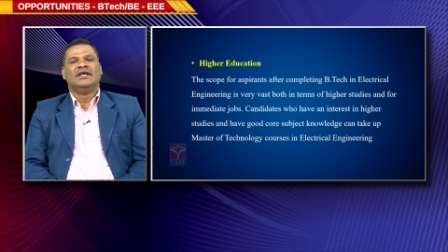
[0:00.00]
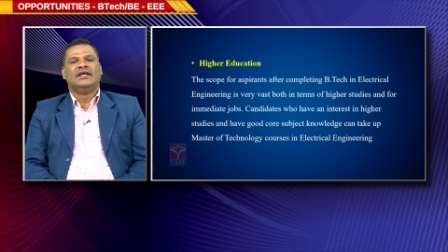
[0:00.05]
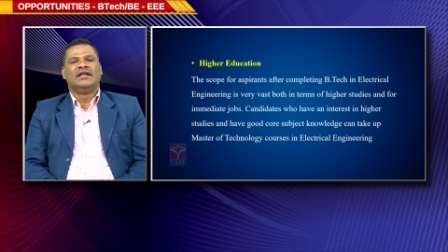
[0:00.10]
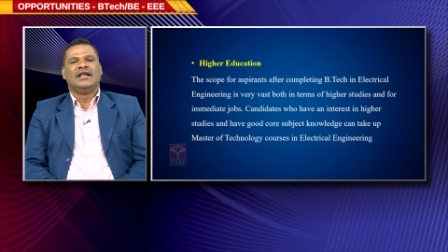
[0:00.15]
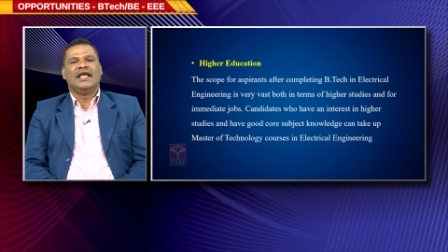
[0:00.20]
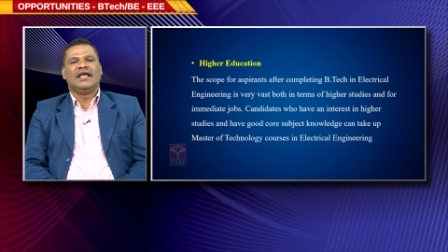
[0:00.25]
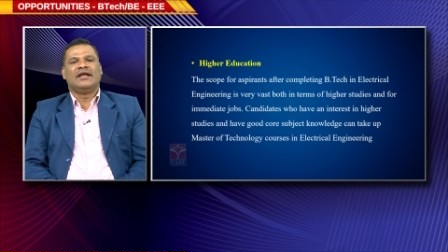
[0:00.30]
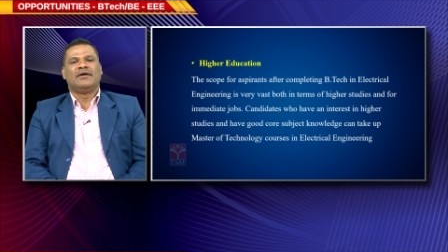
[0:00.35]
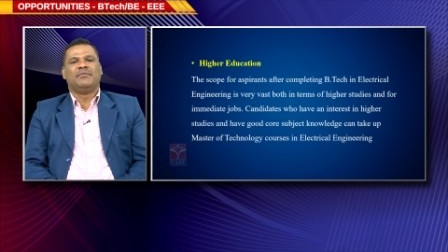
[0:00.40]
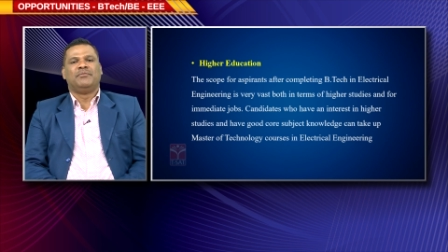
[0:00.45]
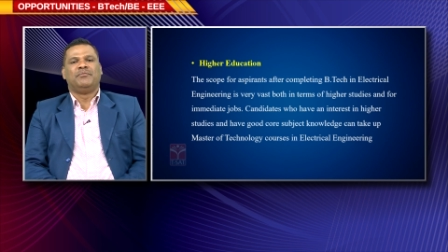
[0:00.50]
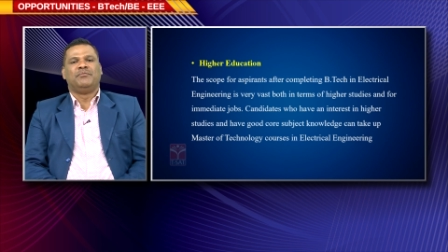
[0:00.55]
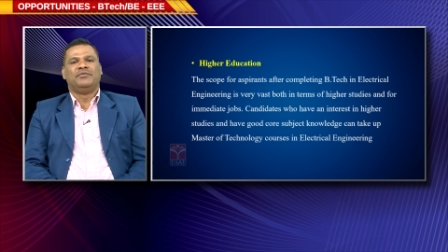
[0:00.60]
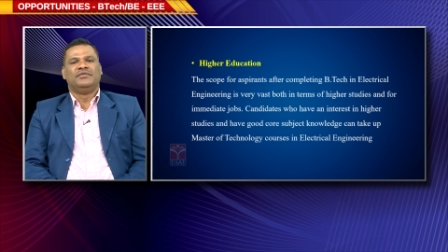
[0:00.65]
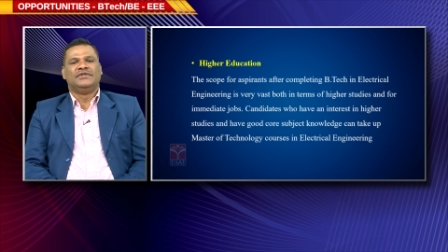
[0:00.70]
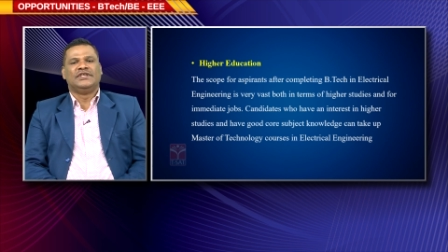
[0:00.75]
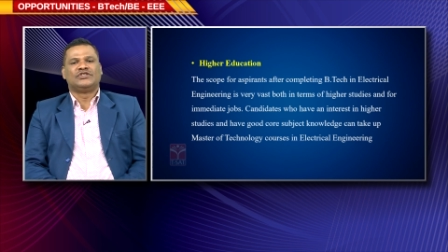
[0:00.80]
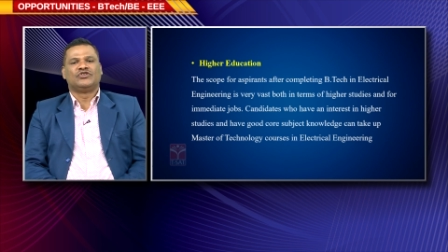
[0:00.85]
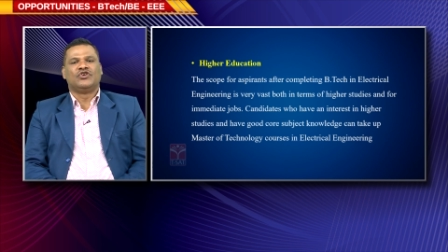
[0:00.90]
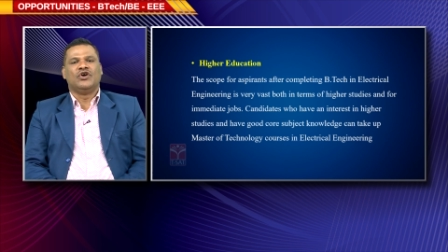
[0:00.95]
Like
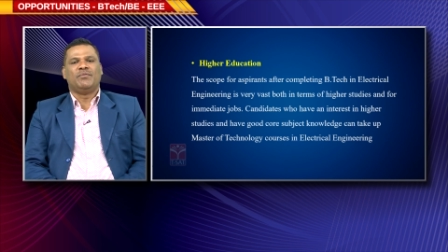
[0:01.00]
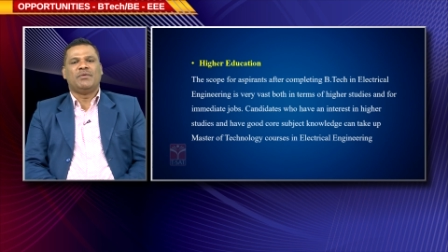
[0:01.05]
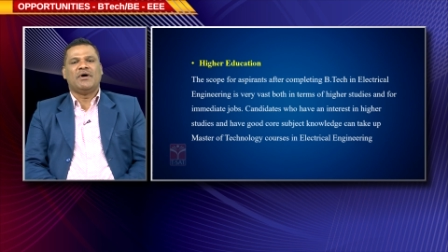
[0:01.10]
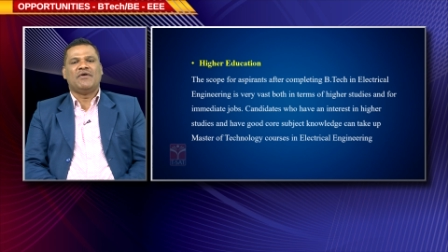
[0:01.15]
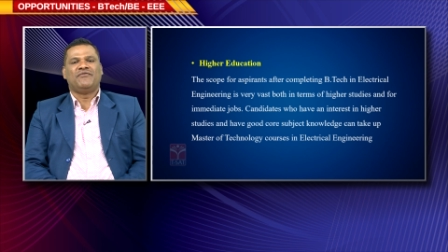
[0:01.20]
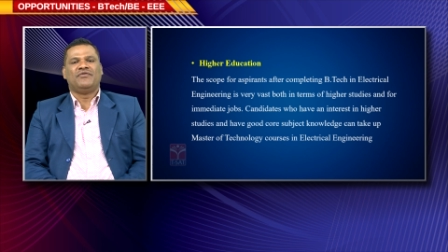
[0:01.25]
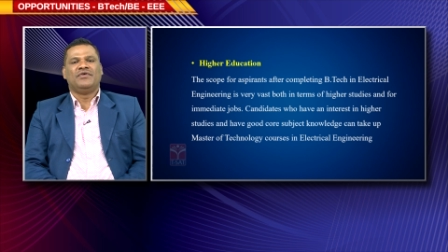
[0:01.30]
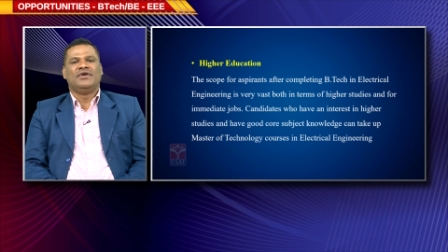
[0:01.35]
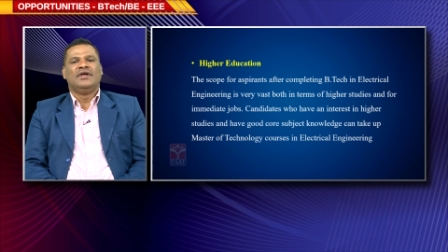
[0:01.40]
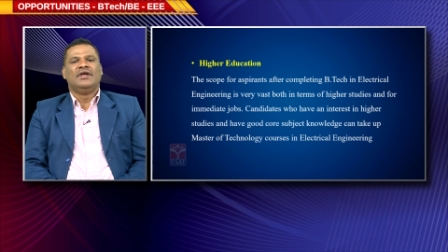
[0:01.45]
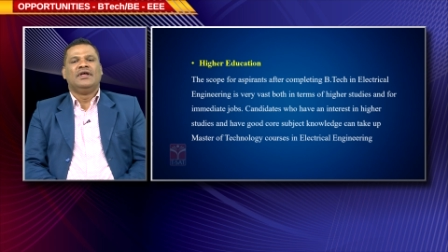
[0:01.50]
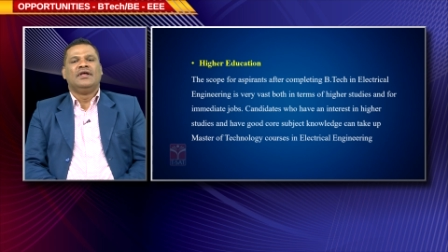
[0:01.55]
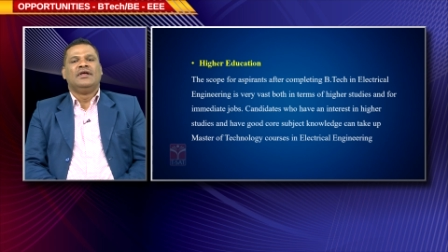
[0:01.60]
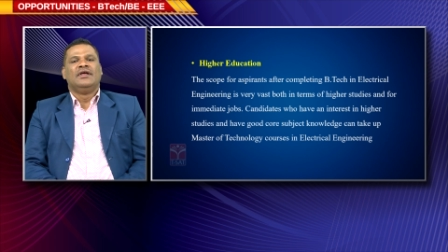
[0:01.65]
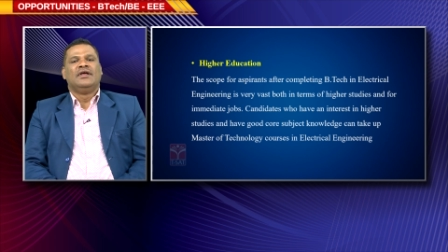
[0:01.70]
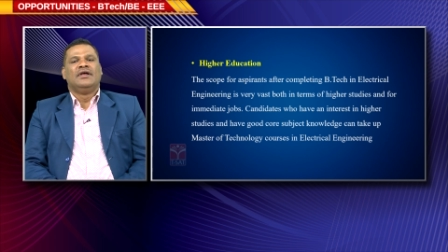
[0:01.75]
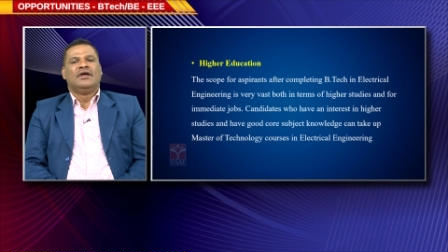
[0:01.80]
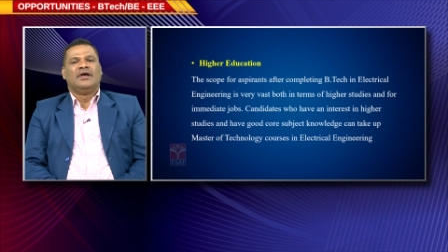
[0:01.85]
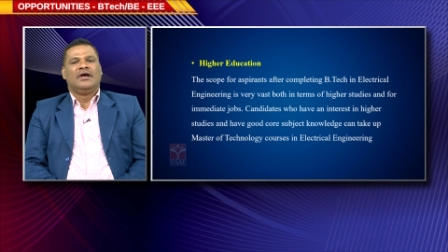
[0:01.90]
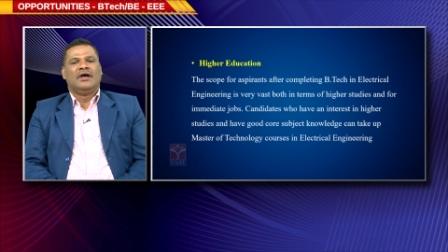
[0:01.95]
the scope of
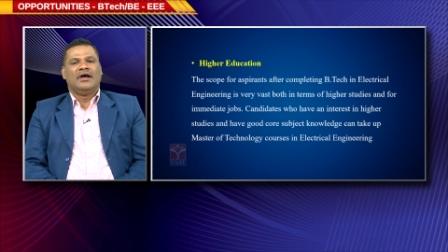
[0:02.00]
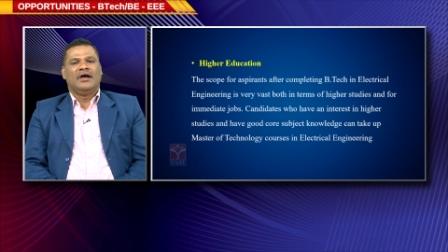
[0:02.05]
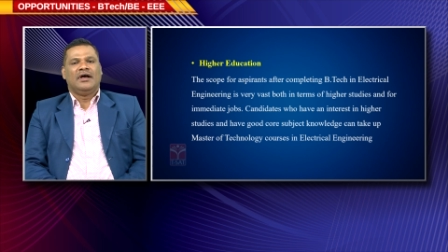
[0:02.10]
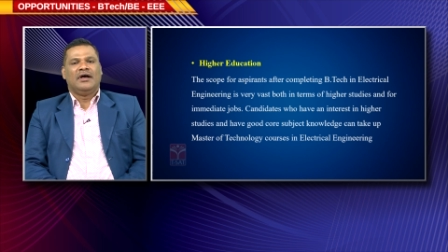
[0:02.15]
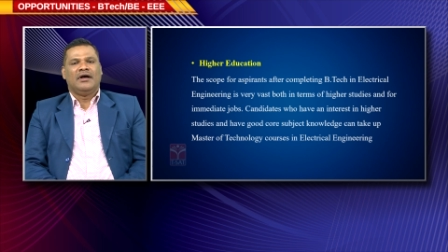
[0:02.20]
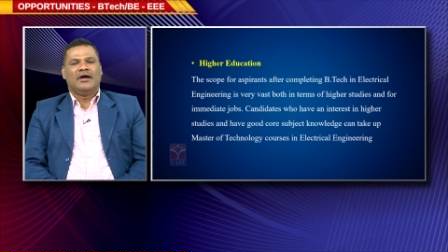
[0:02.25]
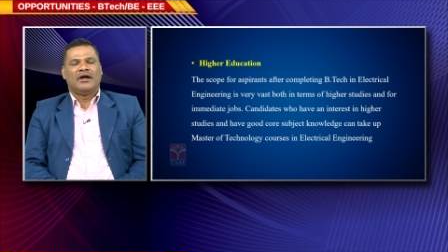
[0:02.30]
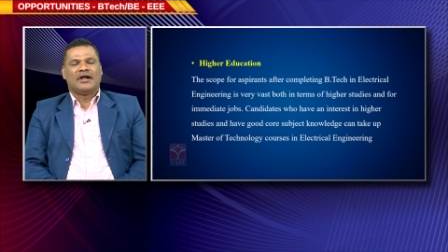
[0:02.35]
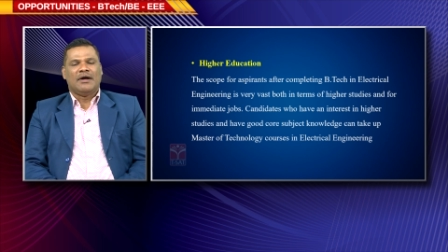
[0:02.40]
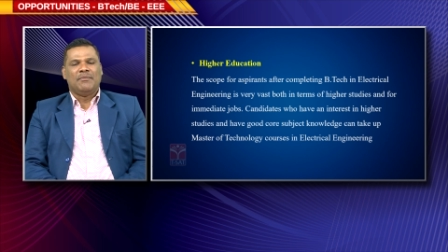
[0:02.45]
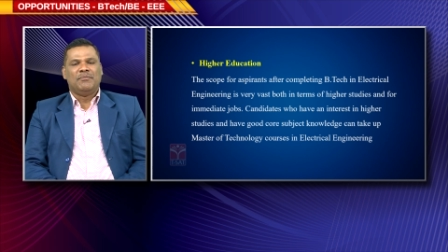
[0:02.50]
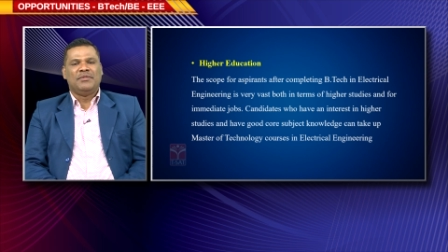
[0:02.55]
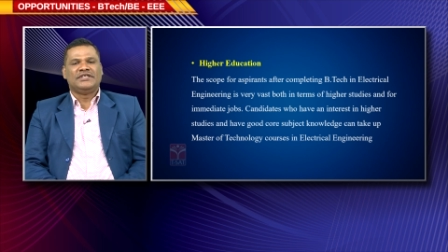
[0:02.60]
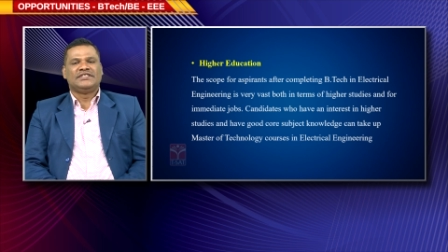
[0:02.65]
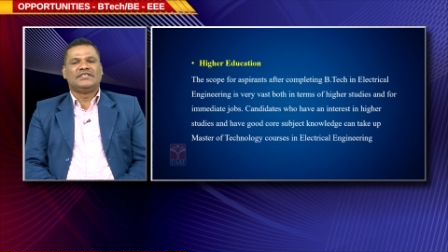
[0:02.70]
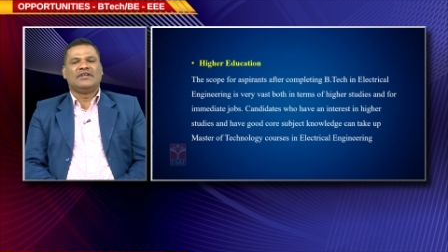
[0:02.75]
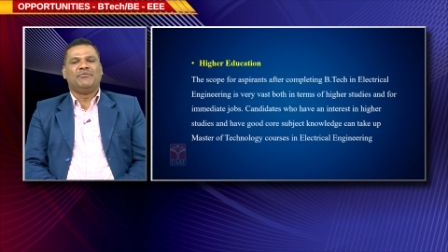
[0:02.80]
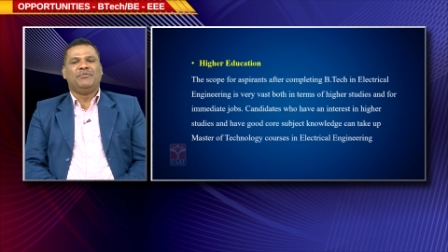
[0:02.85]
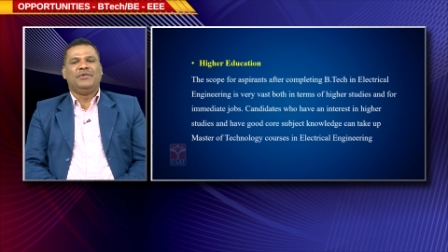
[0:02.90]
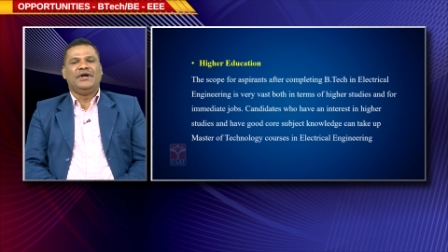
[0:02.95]
uh,
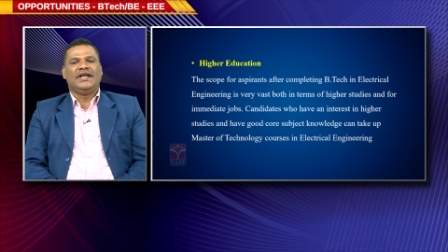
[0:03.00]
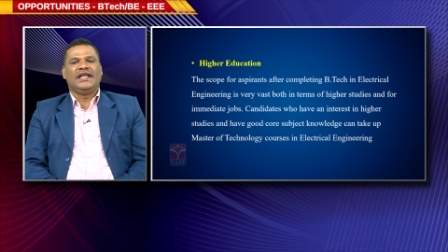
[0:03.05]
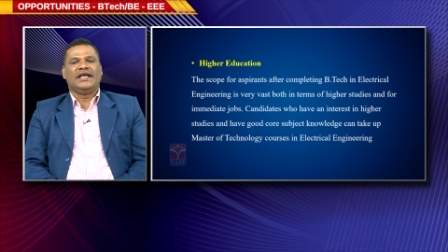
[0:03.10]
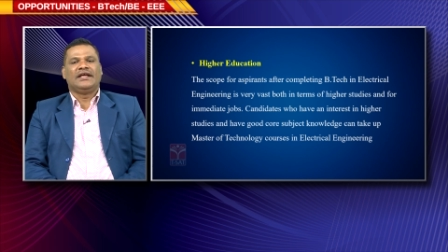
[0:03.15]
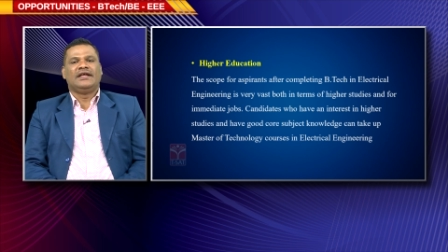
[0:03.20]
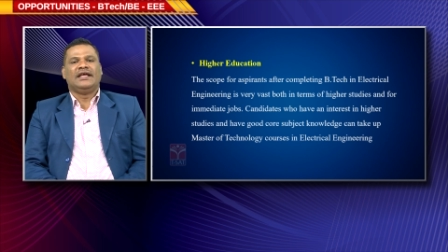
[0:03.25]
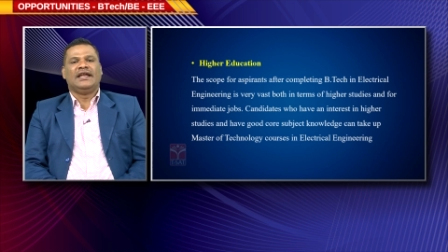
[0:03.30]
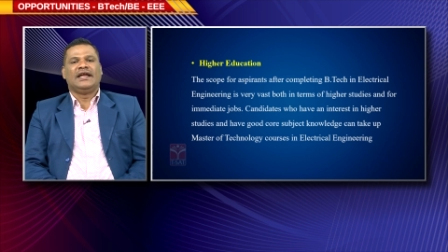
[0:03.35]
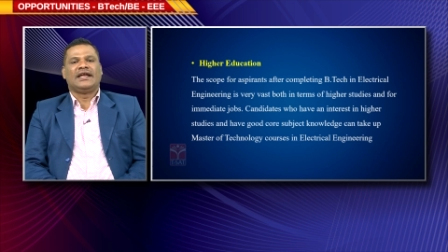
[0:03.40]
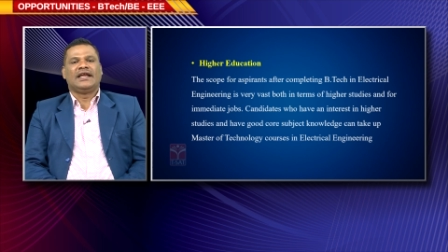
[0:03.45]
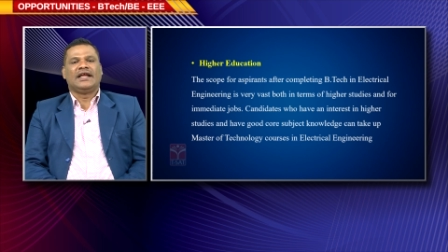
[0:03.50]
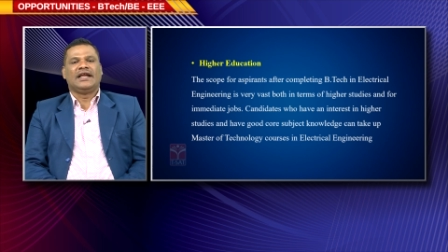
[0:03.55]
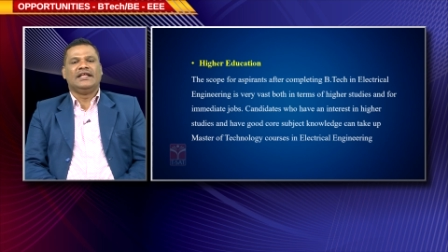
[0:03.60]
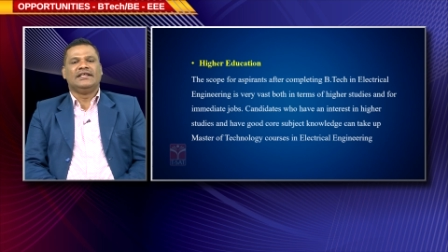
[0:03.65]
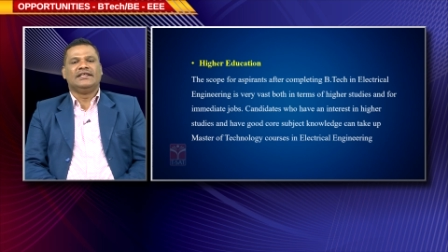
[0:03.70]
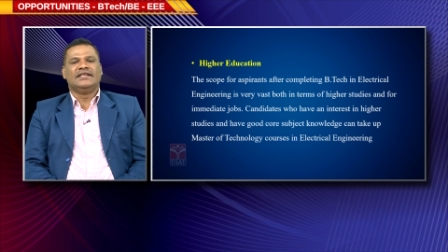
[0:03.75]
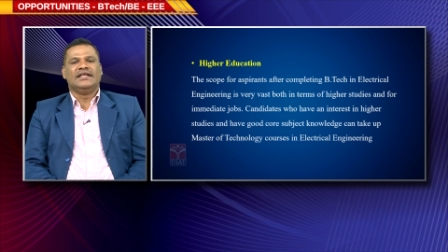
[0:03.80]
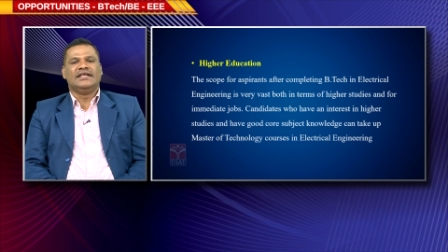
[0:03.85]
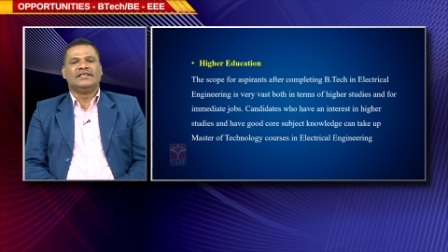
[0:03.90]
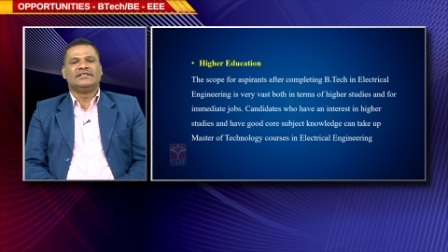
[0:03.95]
completion of BTech electrical
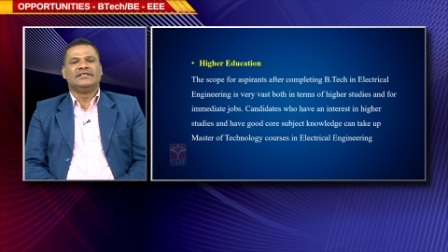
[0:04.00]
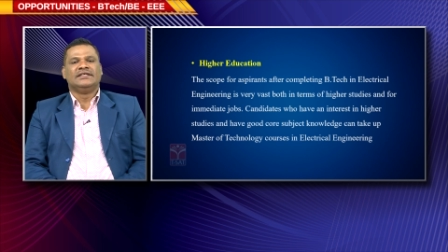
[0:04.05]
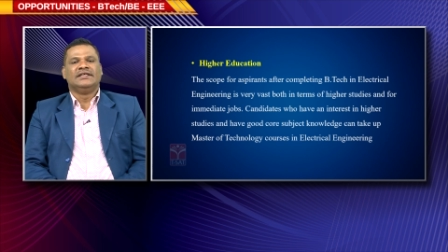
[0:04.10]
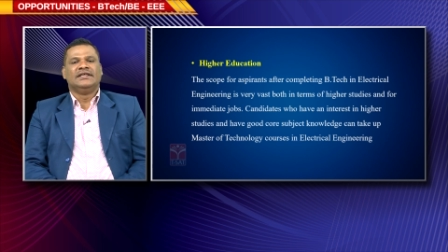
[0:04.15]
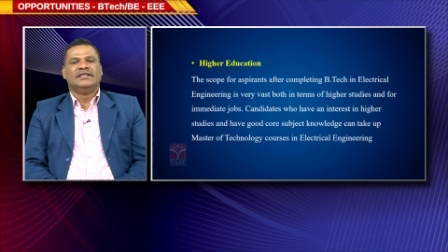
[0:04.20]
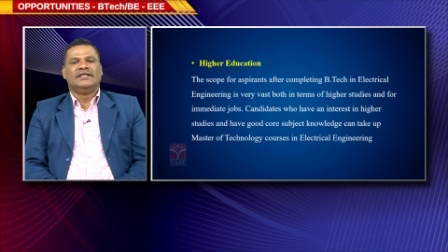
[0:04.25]
engineers,